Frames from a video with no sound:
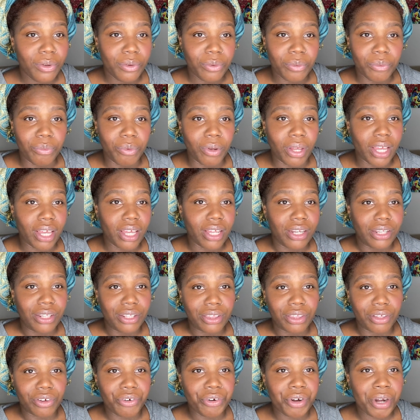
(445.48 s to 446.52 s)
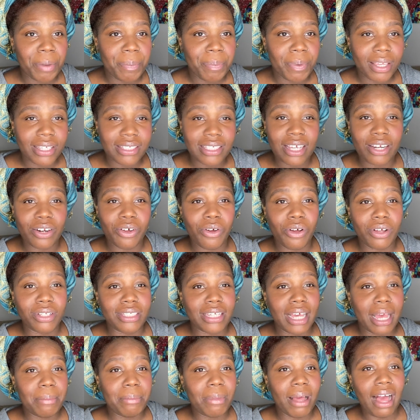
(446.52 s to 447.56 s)
when the cramping is at an
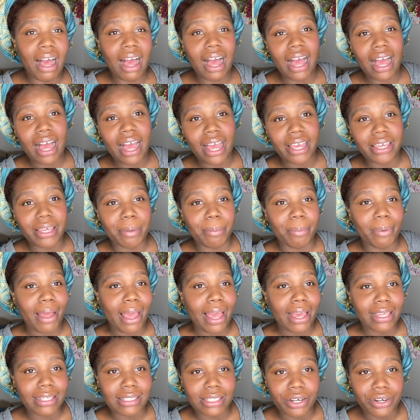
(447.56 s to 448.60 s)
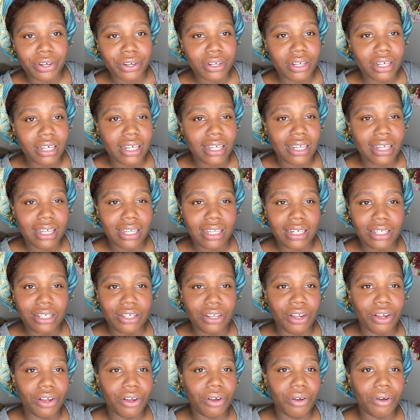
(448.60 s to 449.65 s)
all-time high, your back is
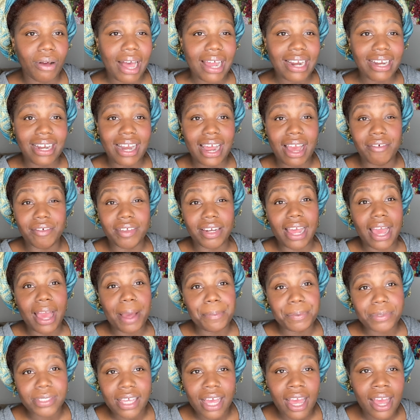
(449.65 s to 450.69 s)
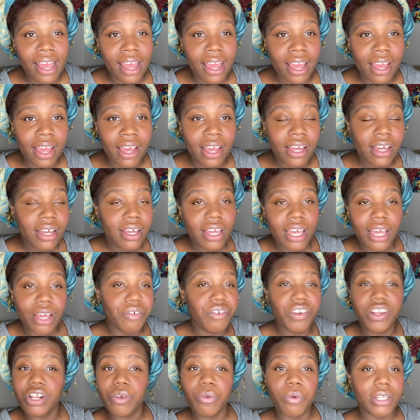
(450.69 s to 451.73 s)
hurting, I didn't have an appetite. It
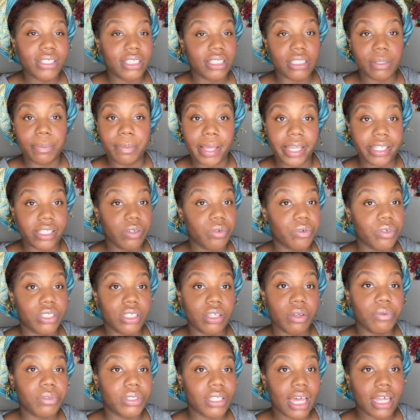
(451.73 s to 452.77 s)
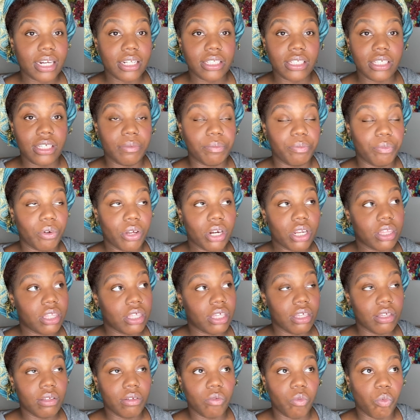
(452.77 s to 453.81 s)
really wasn't the best. It was honestly one of
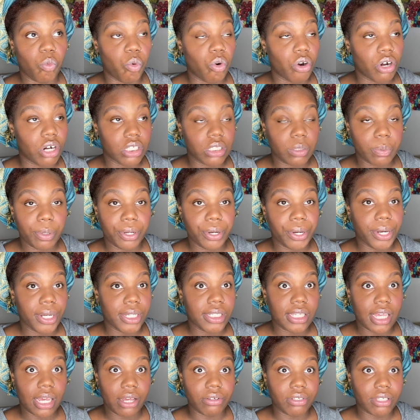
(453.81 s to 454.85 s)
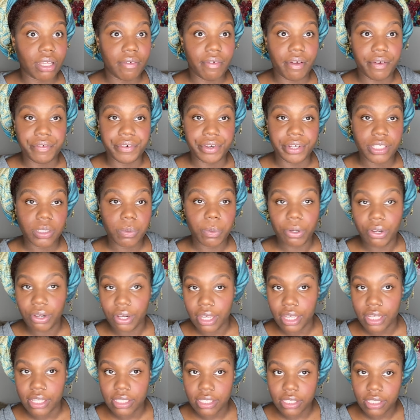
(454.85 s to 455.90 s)
the worst period cycles I've ever
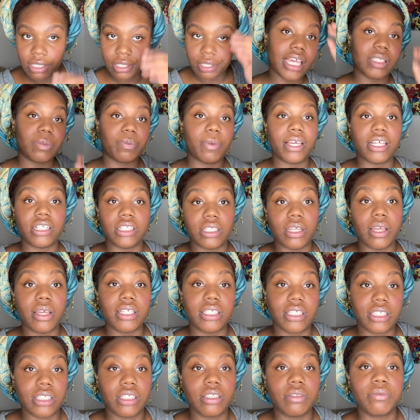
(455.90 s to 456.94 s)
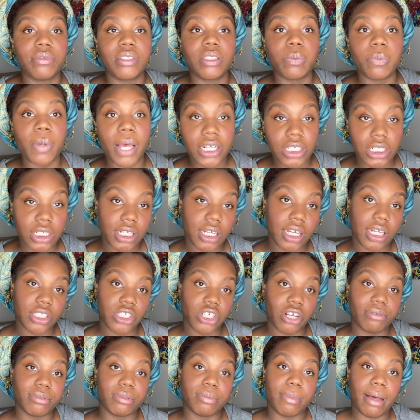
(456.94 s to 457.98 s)
experienced, and especially in
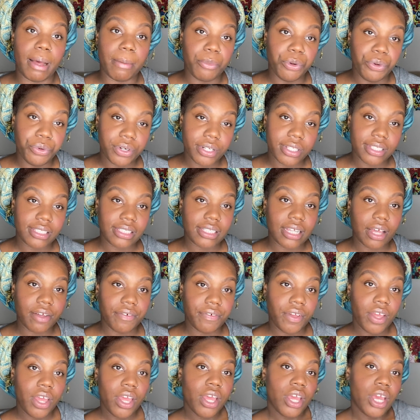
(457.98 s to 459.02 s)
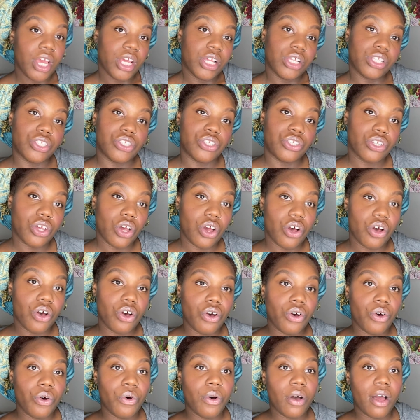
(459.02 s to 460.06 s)
terms of my mood and stuff. And
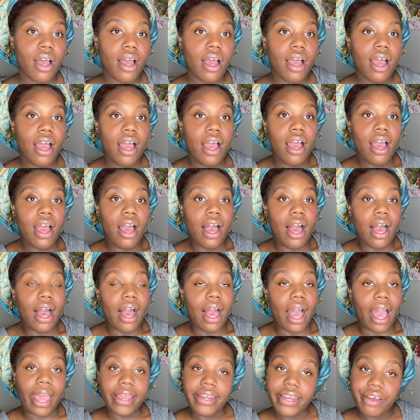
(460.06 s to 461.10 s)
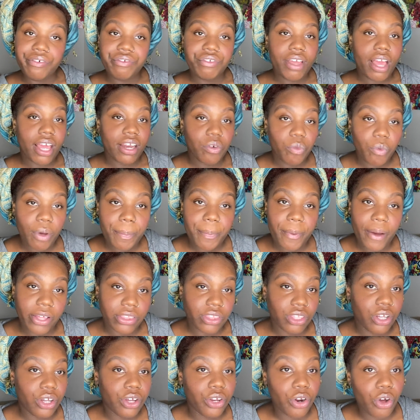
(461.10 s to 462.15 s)
so I definitely had to whip
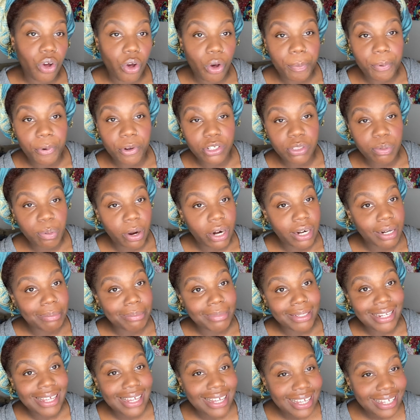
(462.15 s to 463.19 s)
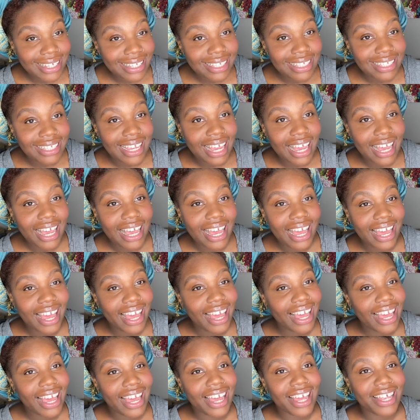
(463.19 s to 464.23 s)
out the good old postpartum list
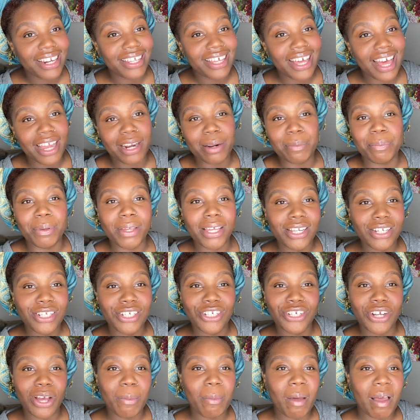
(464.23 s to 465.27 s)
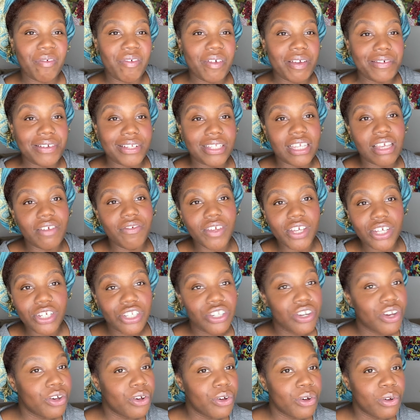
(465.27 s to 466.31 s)
and kind of binge on my favorite TV
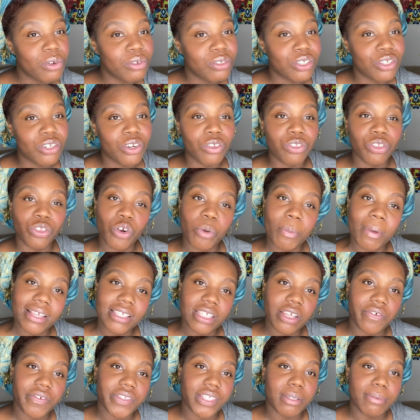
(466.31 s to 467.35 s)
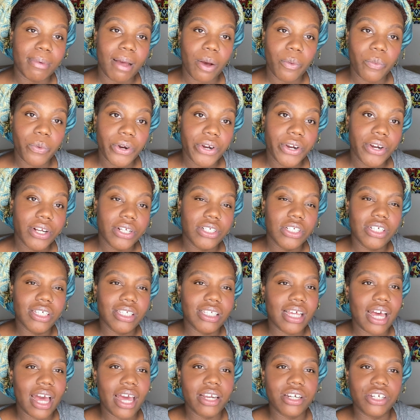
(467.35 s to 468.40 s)
shows, throw myself into my work,
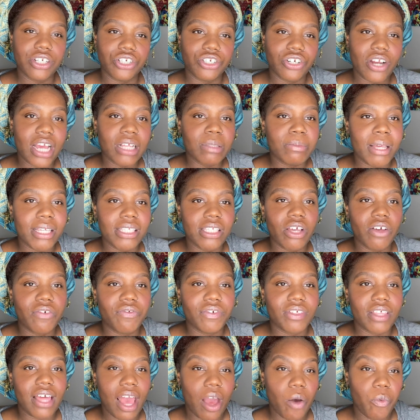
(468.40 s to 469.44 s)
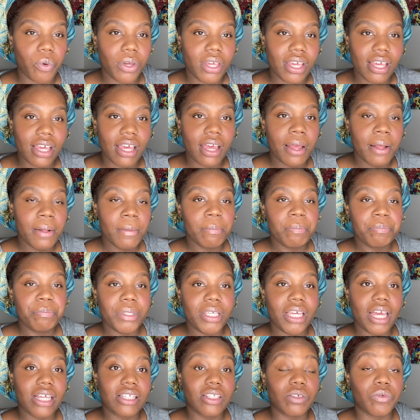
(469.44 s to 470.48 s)
just kind of distract myself for that week,
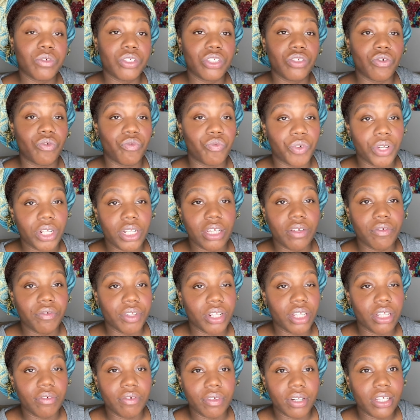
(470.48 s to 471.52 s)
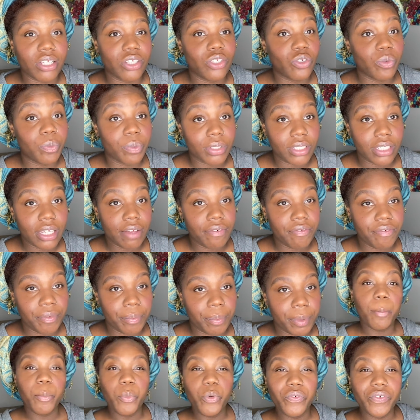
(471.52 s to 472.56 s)
because it was really super tough for
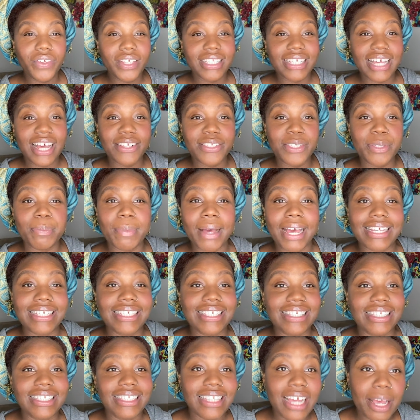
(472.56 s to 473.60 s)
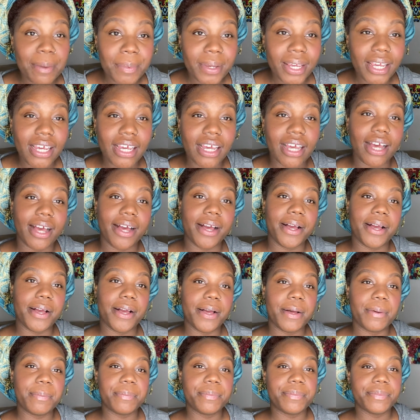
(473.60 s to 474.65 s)
me. Moving down to my stomach,
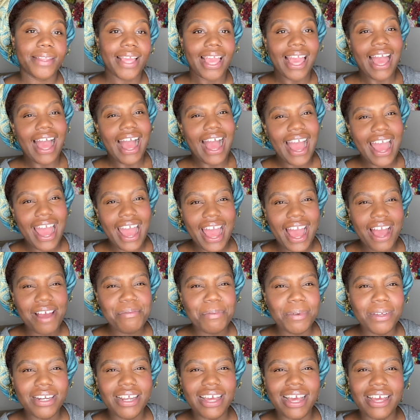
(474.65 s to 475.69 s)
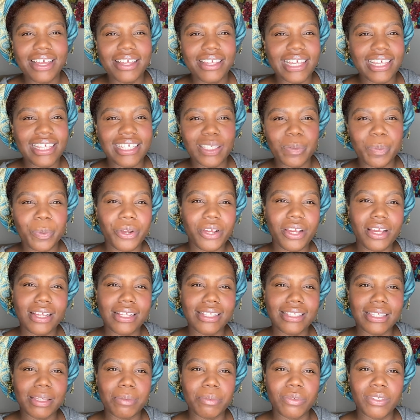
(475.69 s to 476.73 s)
I have been
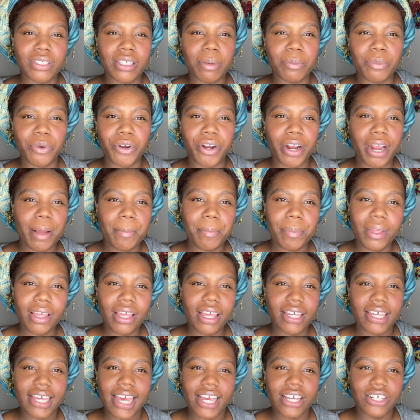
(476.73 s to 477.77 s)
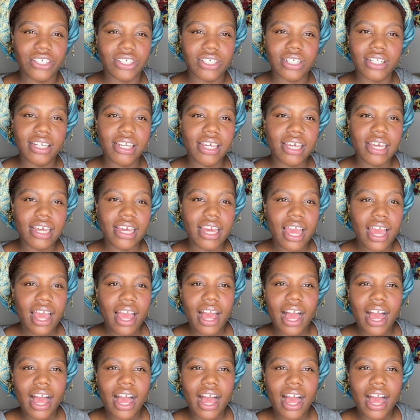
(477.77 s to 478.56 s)
experiencing some cramping occasionally.